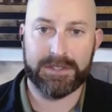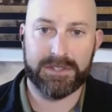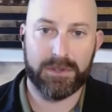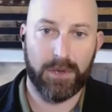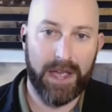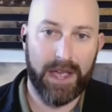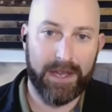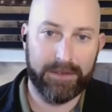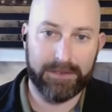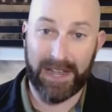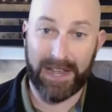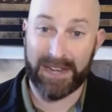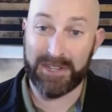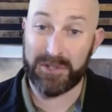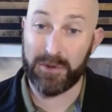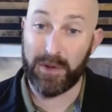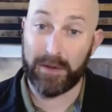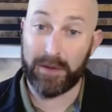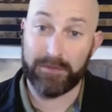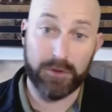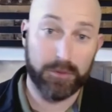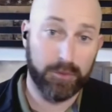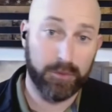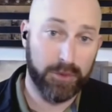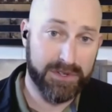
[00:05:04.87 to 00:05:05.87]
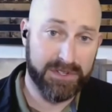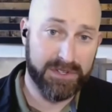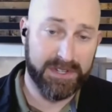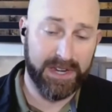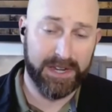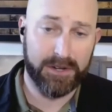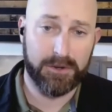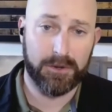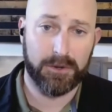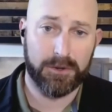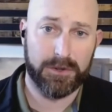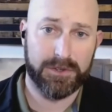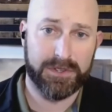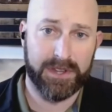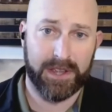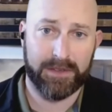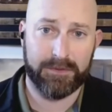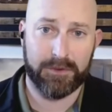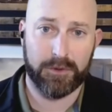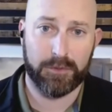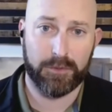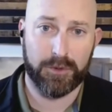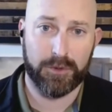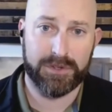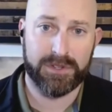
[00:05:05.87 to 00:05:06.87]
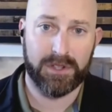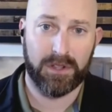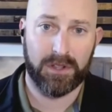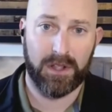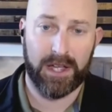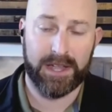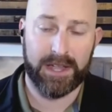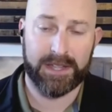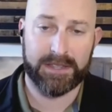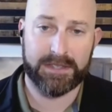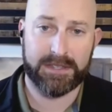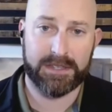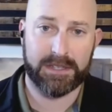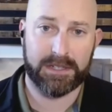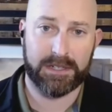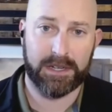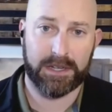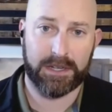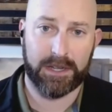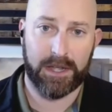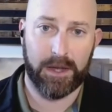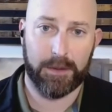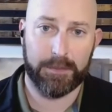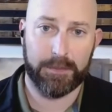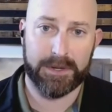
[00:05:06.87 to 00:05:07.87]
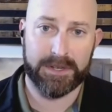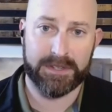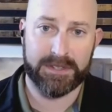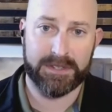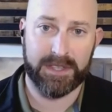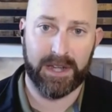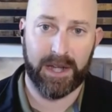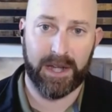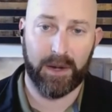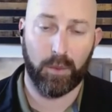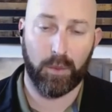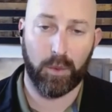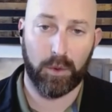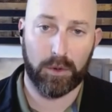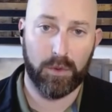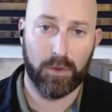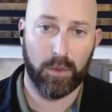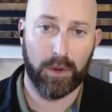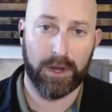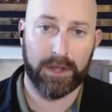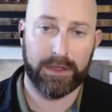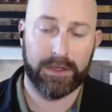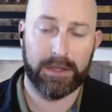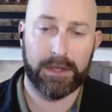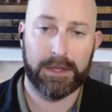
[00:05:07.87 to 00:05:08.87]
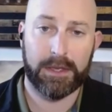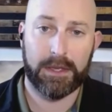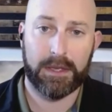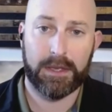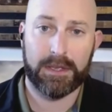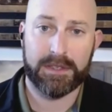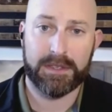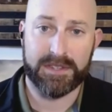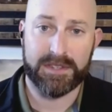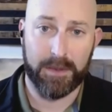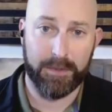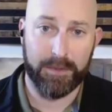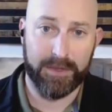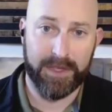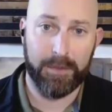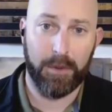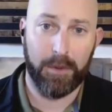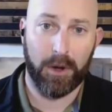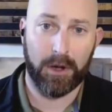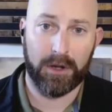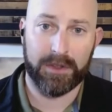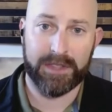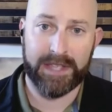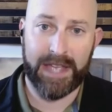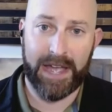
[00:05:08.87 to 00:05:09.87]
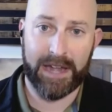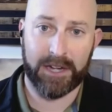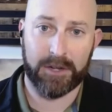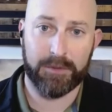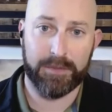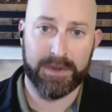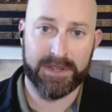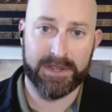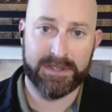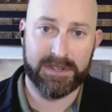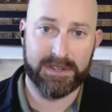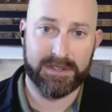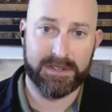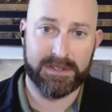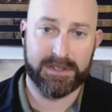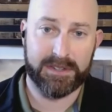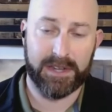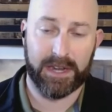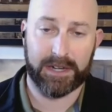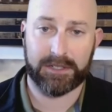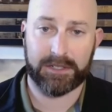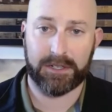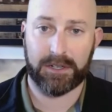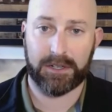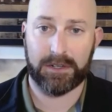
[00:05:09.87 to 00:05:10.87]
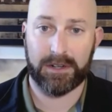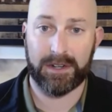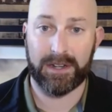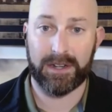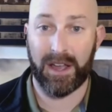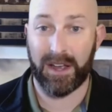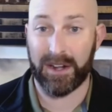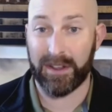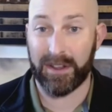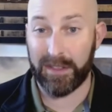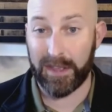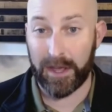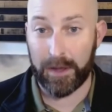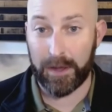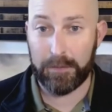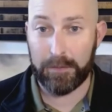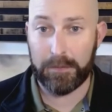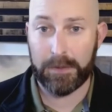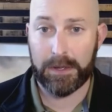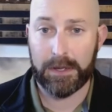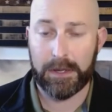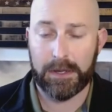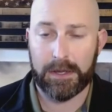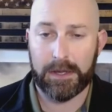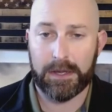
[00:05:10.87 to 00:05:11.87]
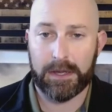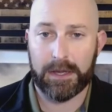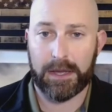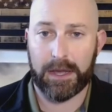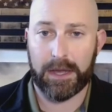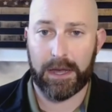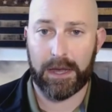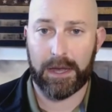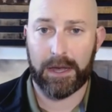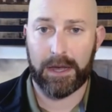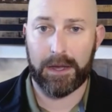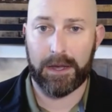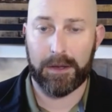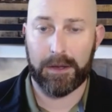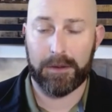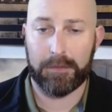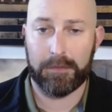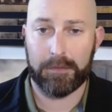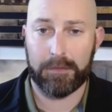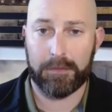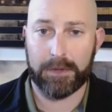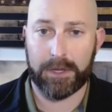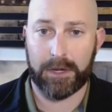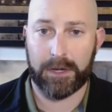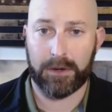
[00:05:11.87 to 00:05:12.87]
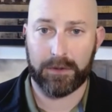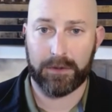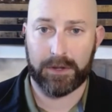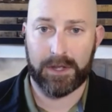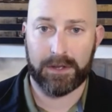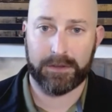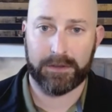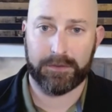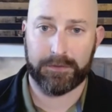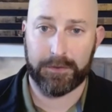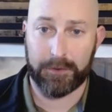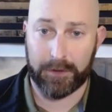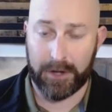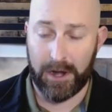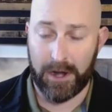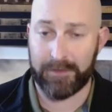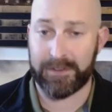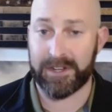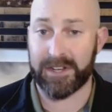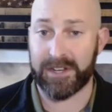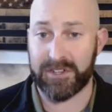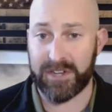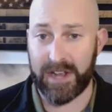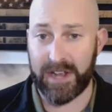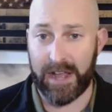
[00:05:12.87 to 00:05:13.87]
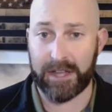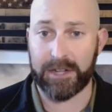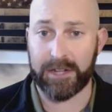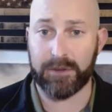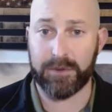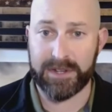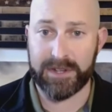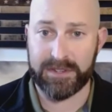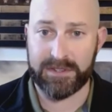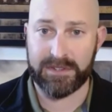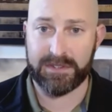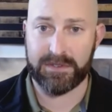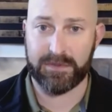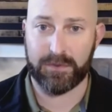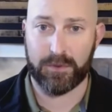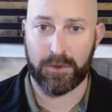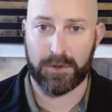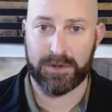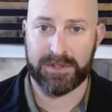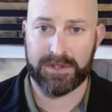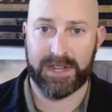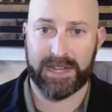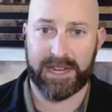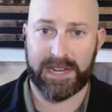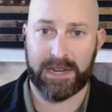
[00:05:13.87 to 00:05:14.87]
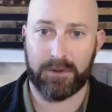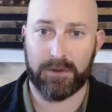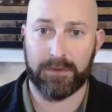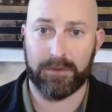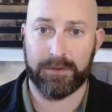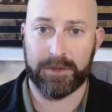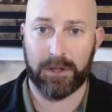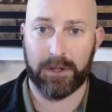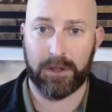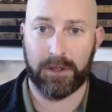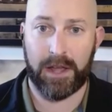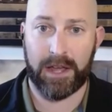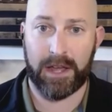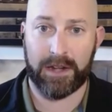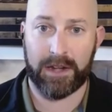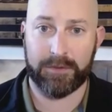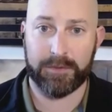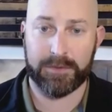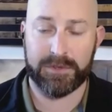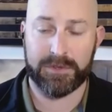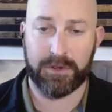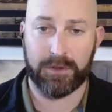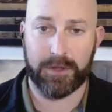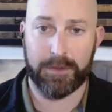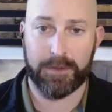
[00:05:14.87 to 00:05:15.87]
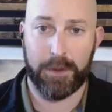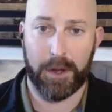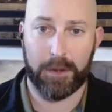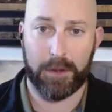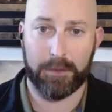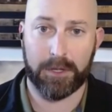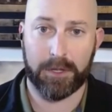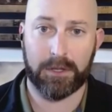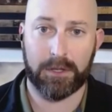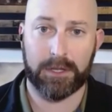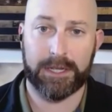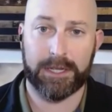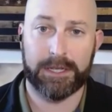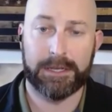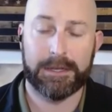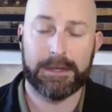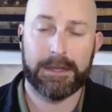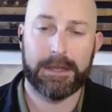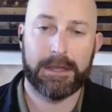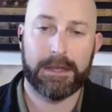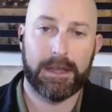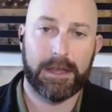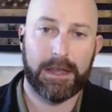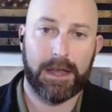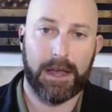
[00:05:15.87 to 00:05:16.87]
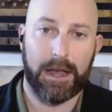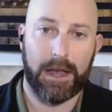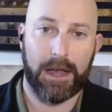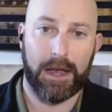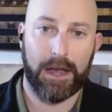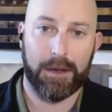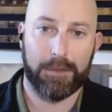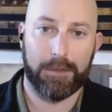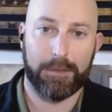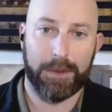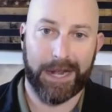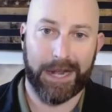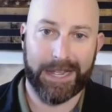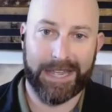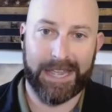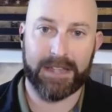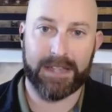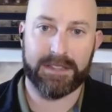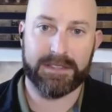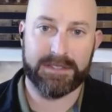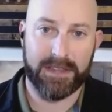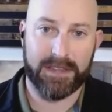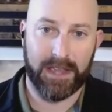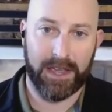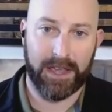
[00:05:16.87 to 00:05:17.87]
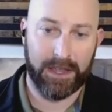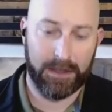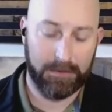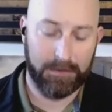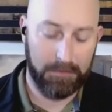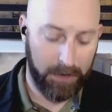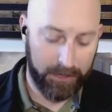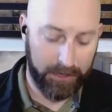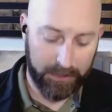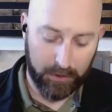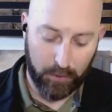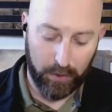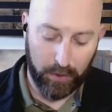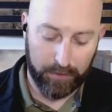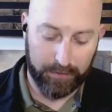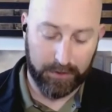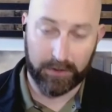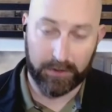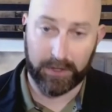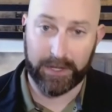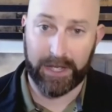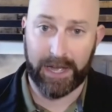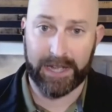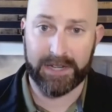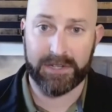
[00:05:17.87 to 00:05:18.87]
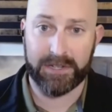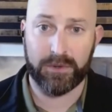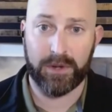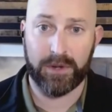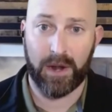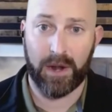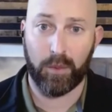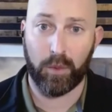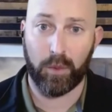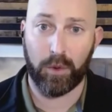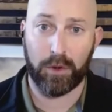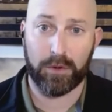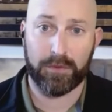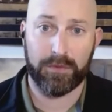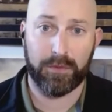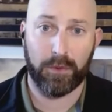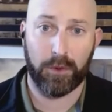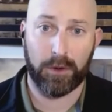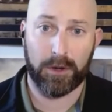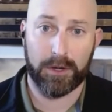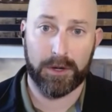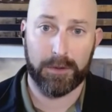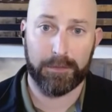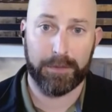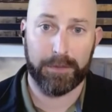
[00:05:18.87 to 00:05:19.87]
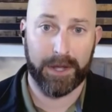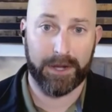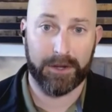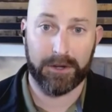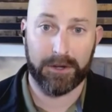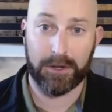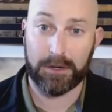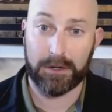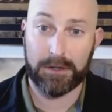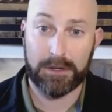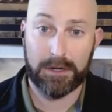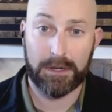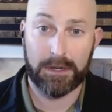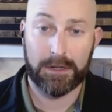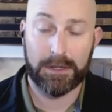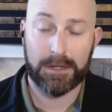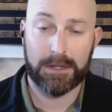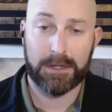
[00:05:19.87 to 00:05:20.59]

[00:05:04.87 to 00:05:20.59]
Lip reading: So I do have numerous stakeholders. I have numerous clients and companies that I work with. Some of them are in the agribusiness sector. None of them, for confidentiality reasons, of course, I can't reveal a lot of them certainly publicly. But I can say unequivocally, I do not work for a competitor